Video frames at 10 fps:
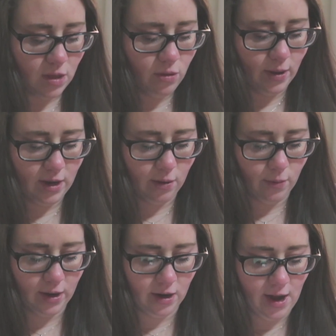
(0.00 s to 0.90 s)
the
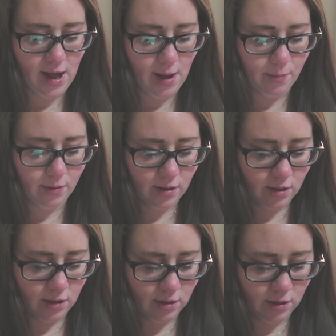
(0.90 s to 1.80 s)
Wedding Wire app.
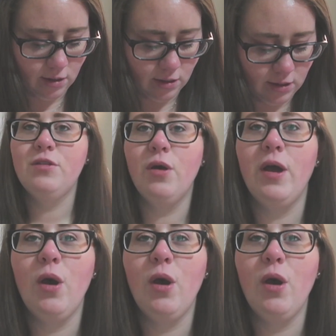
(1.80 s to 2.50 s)
So